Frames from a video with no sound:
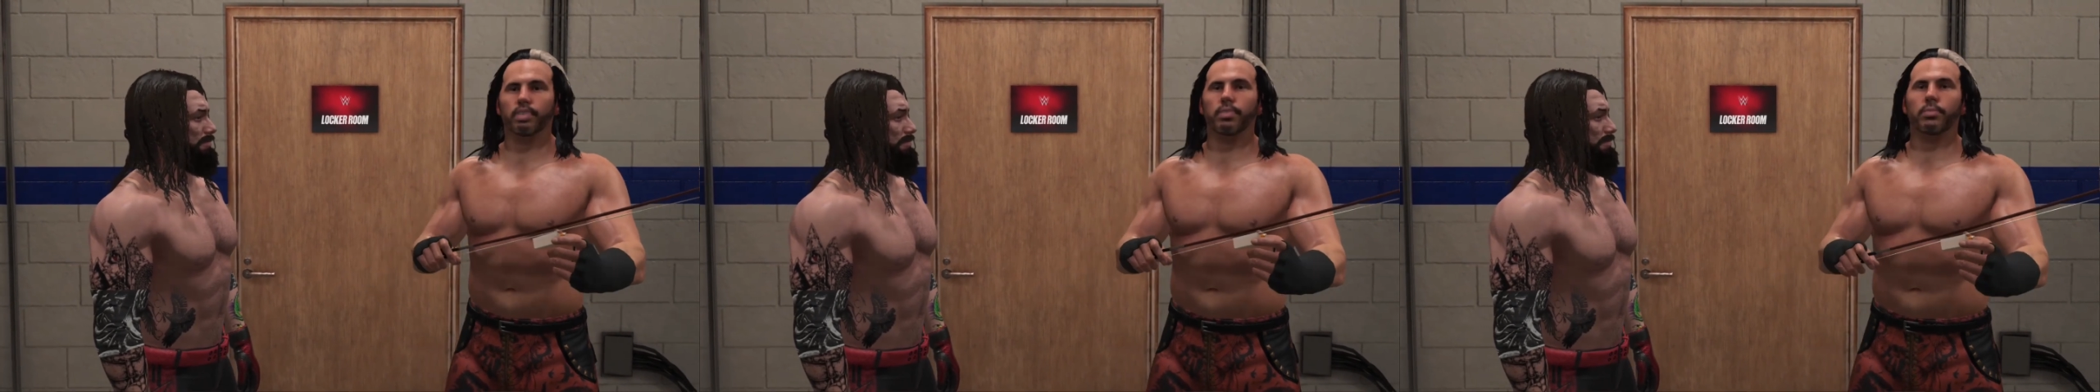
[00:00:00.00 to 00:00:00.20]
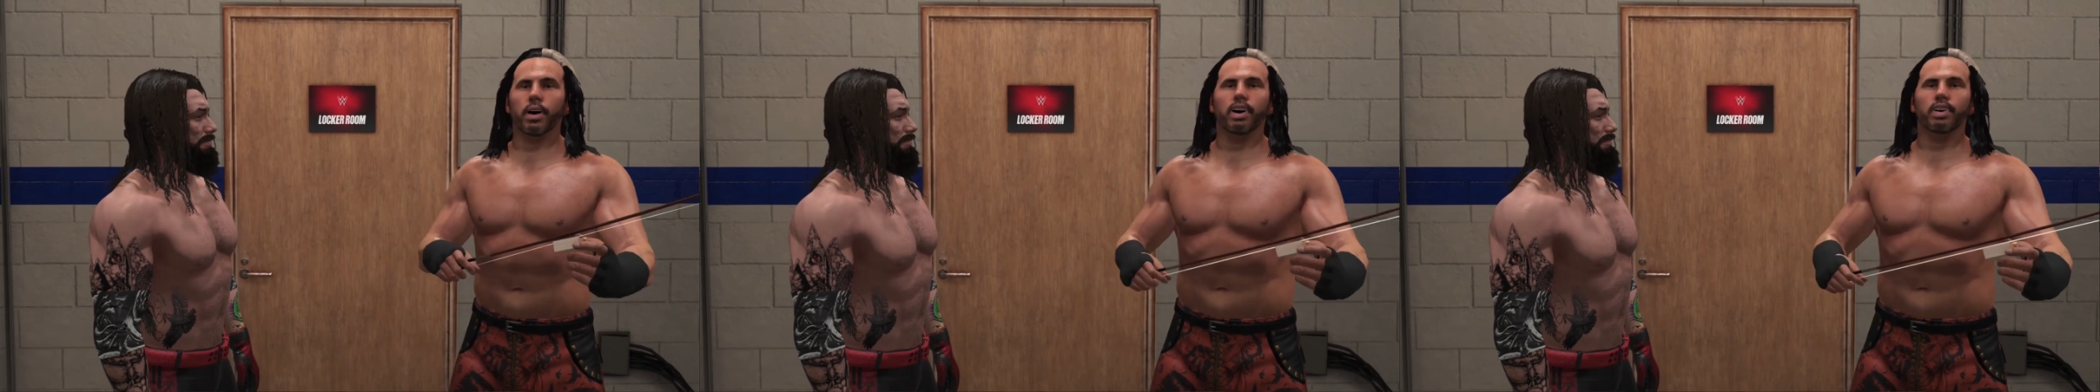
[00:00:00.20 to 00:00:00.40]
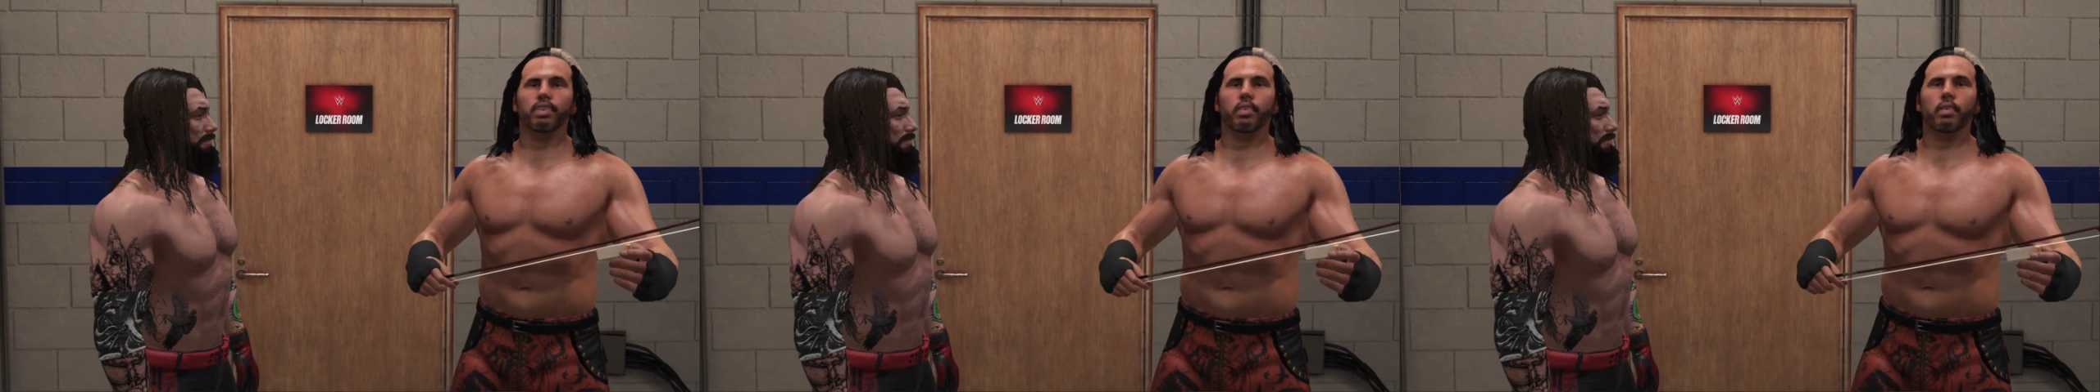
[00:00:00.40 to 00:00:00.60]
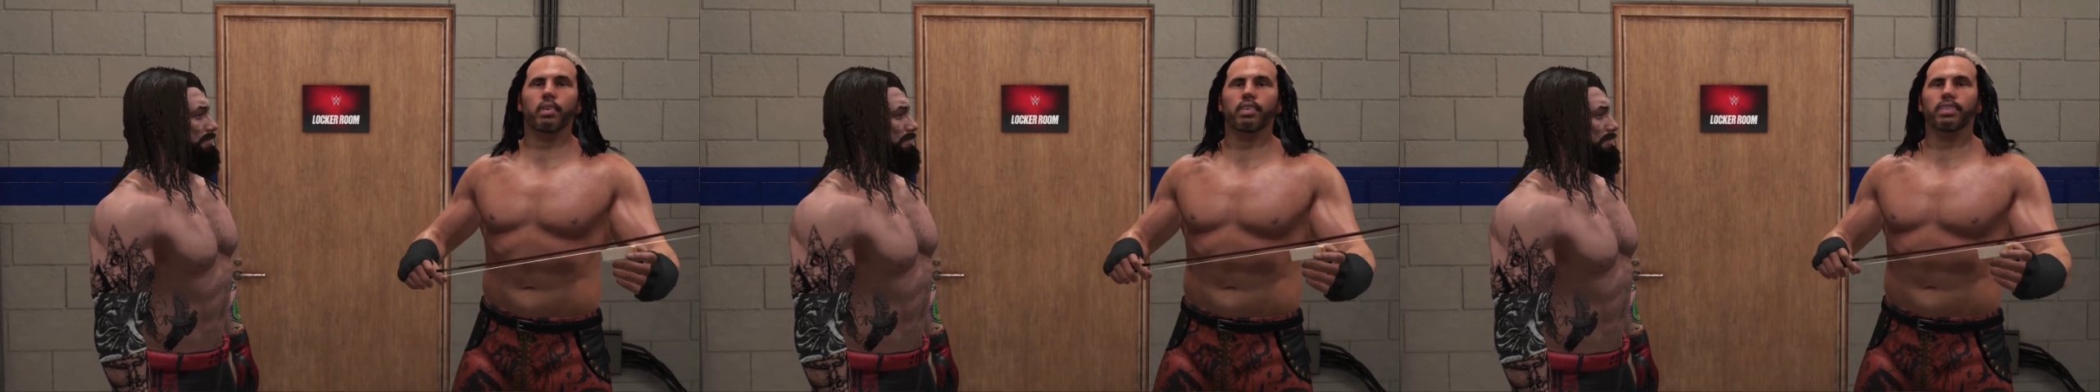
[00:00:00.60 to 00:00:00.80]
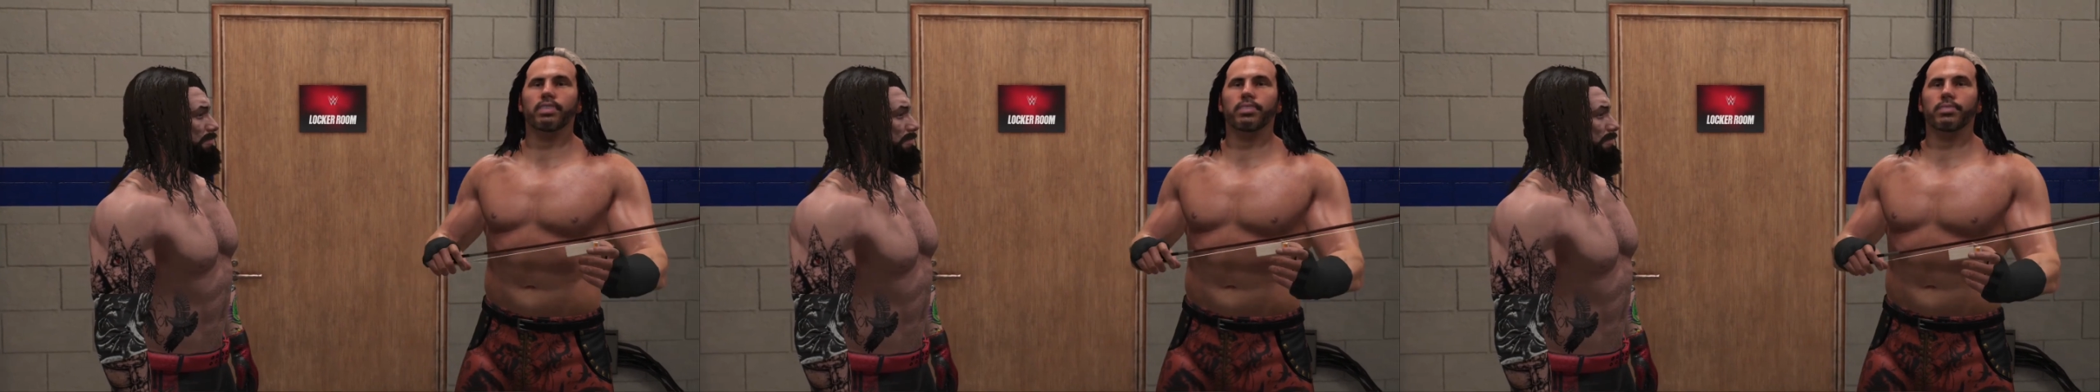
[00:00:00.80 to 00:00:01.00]
my
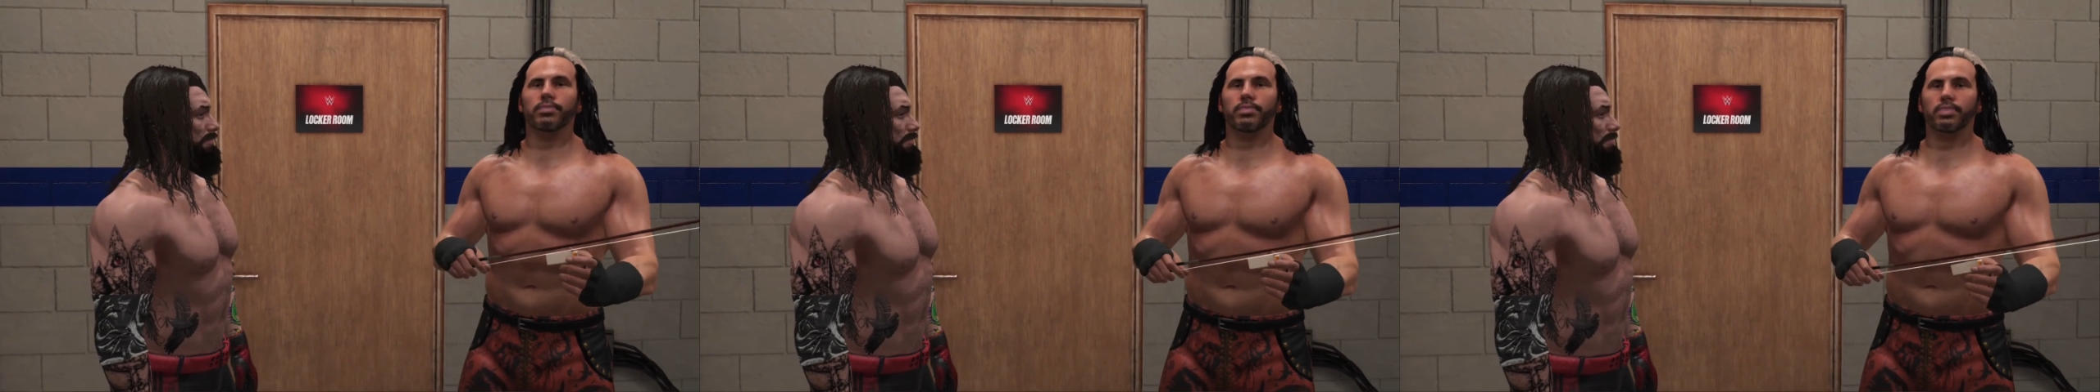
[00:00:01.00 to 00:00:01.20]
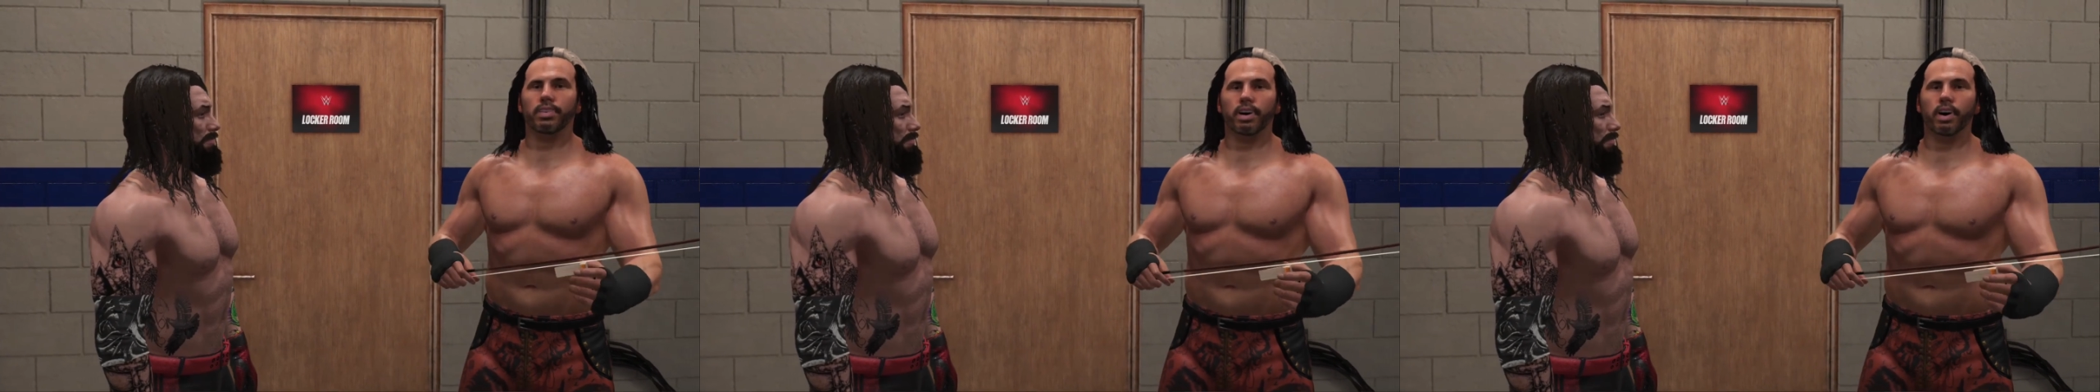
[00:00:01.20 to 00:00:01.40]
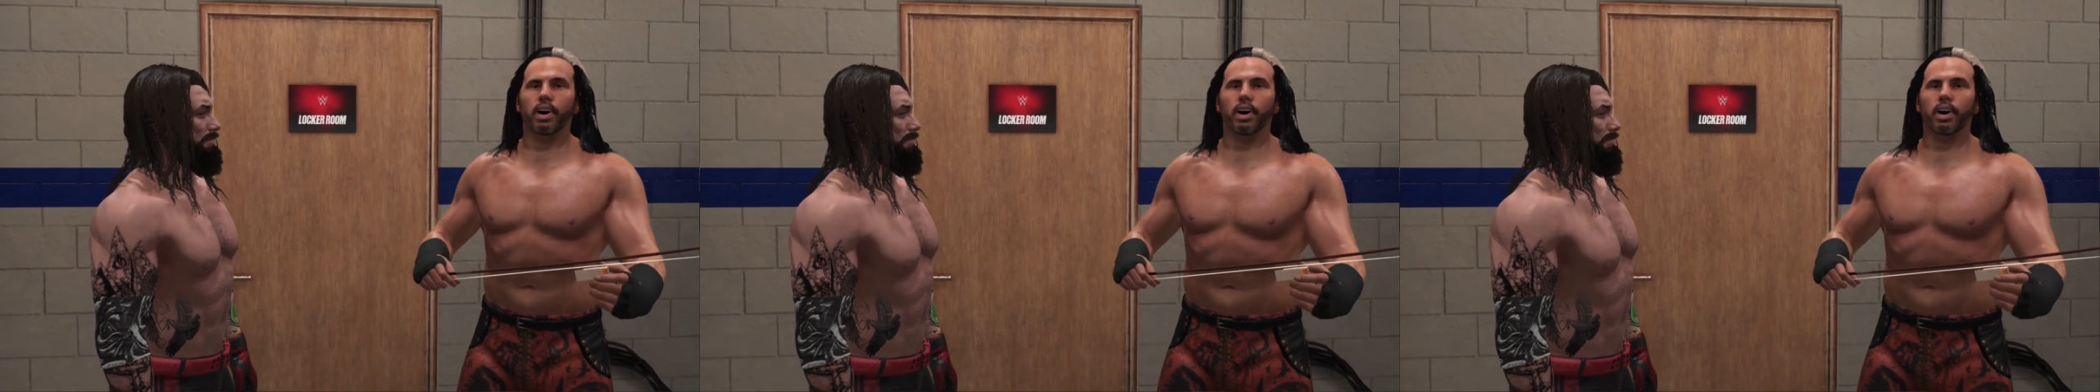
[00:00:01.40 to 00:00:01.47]
quarters.